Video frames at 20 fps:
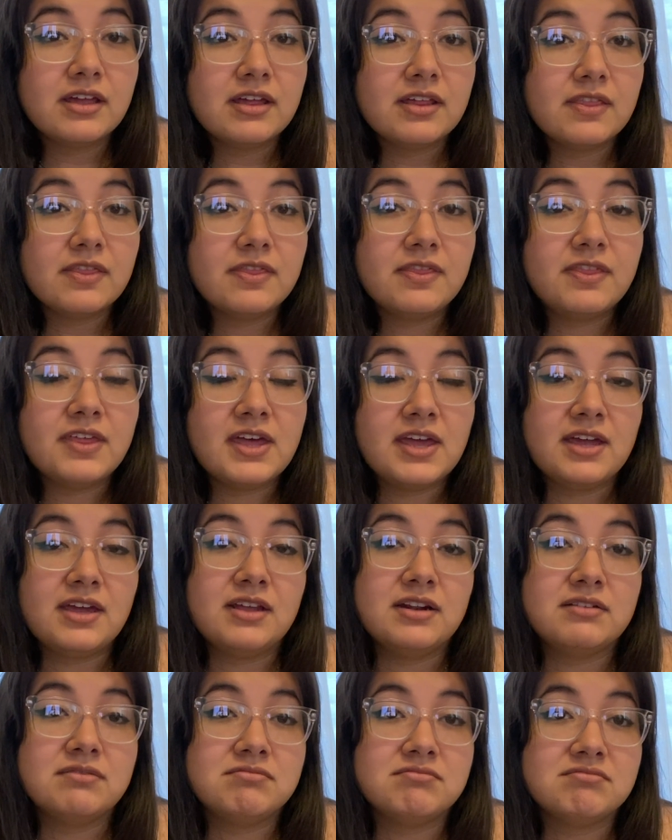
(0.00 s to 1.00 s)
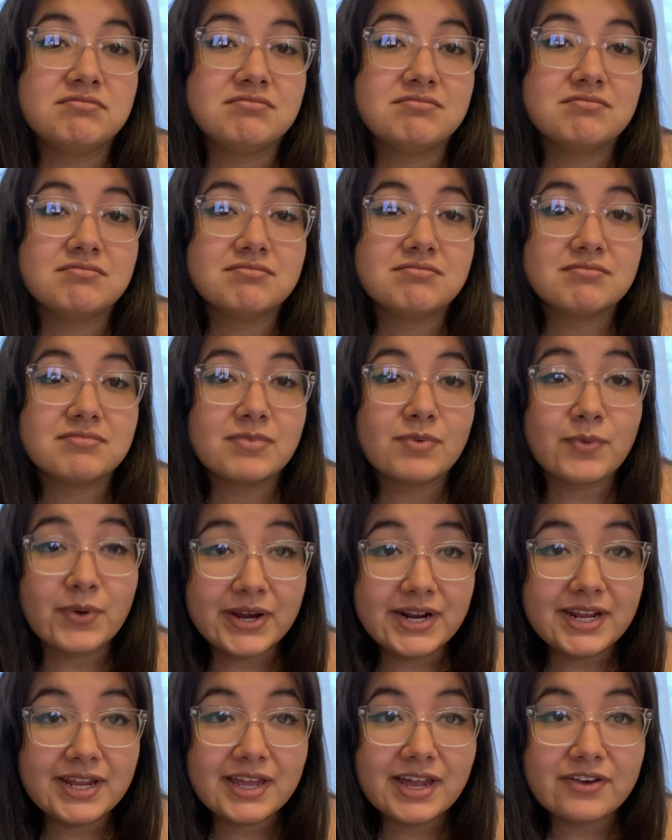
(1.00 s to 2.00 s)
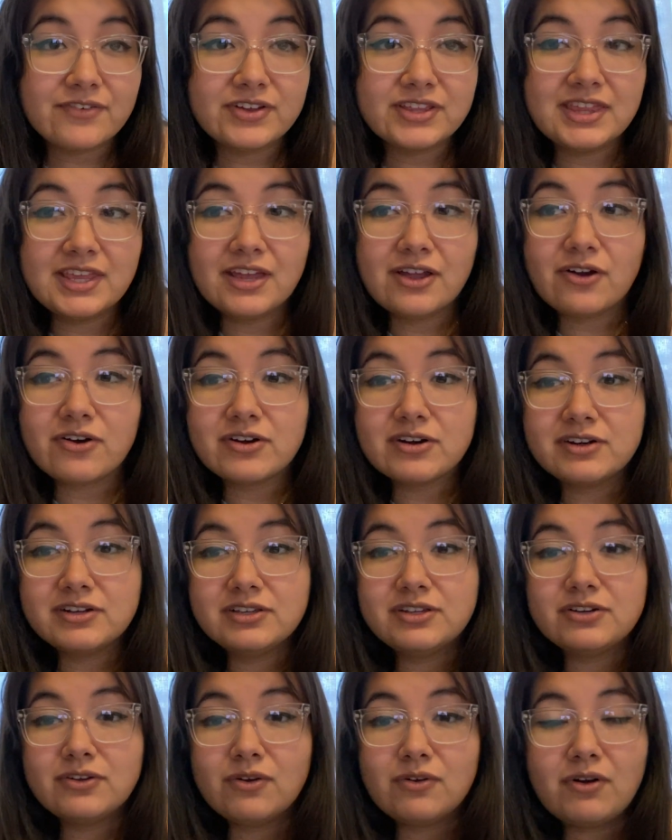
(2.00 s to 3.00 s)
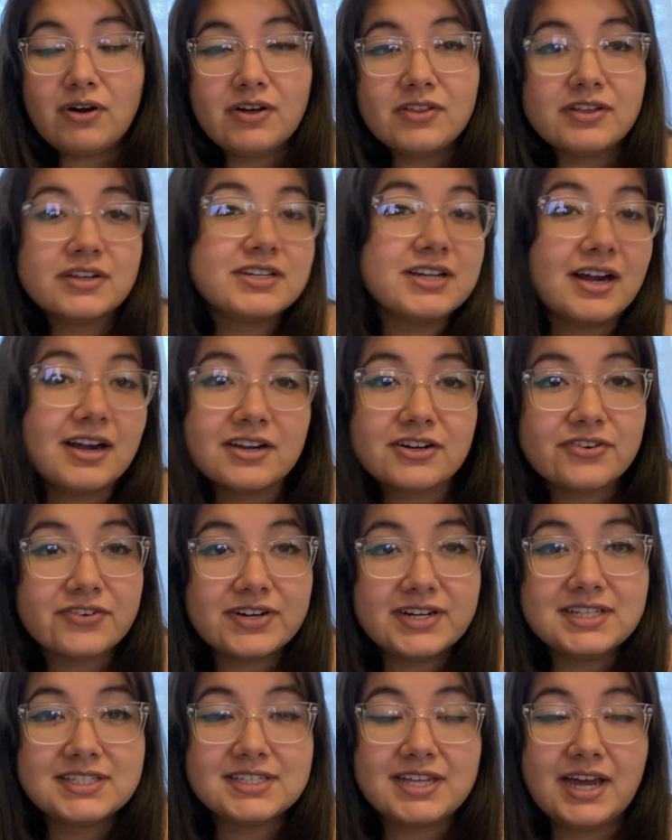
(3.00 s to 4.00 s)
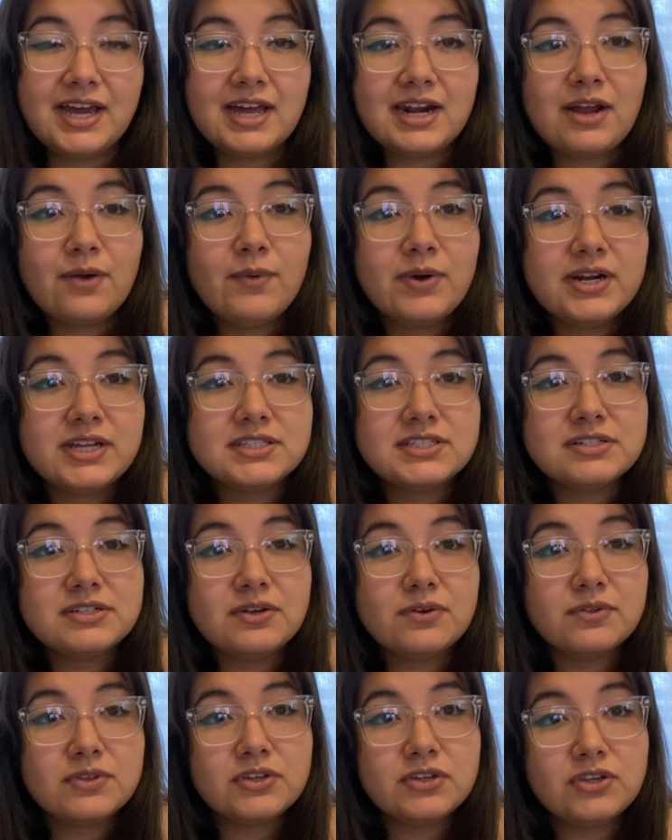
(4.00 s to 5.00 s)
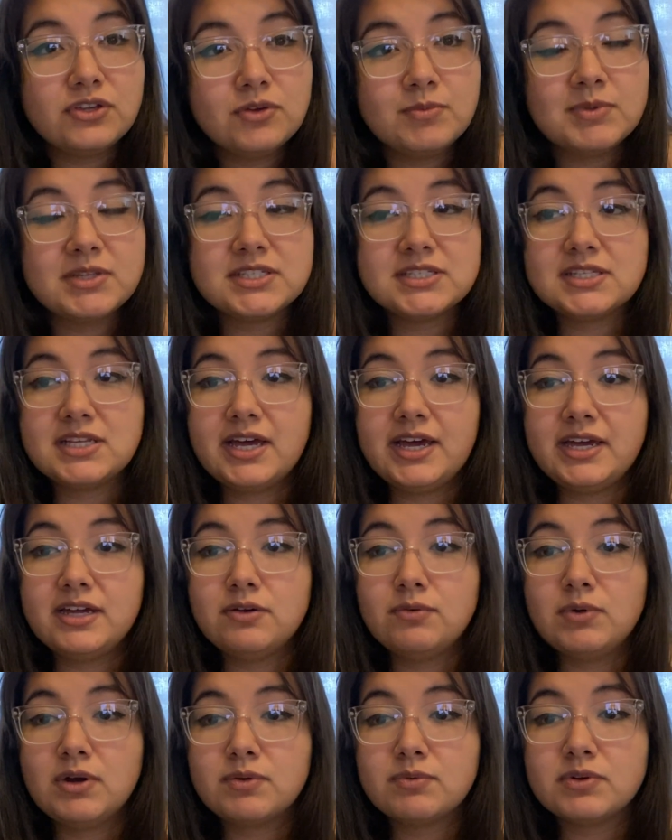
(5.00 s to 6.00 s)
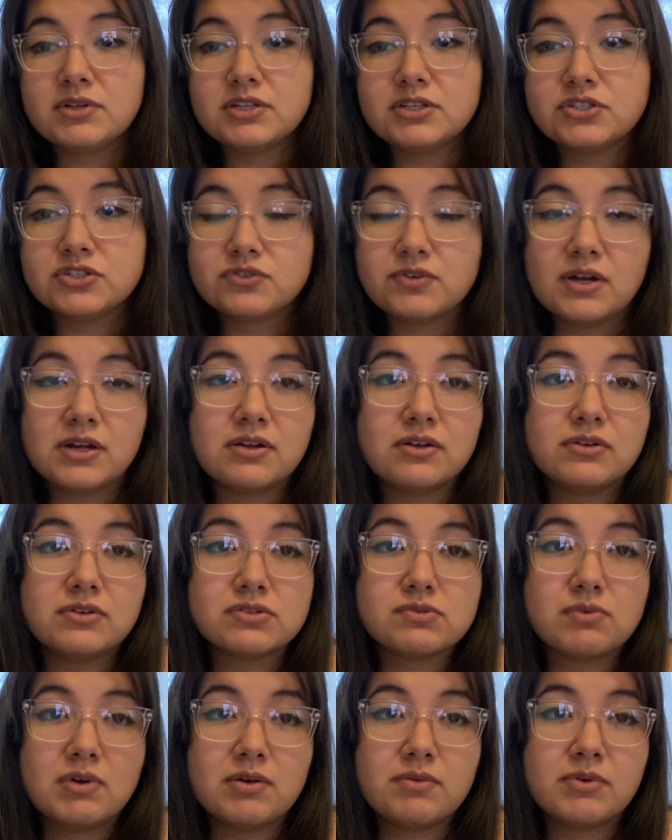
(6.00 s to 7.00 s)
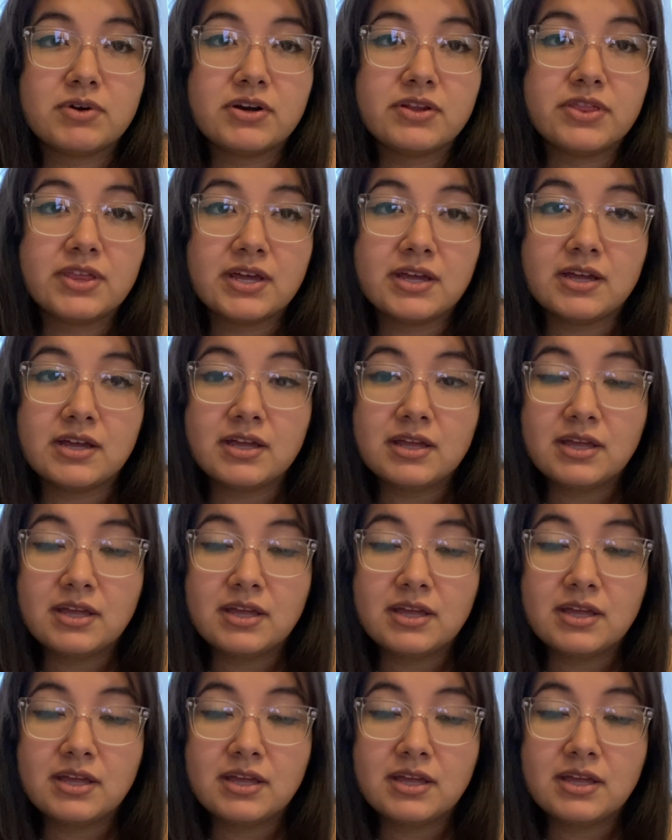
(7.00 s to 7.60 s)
than reading everything or, you know, all the doctory side. I wanted to know the human side. What were the struggles? What are the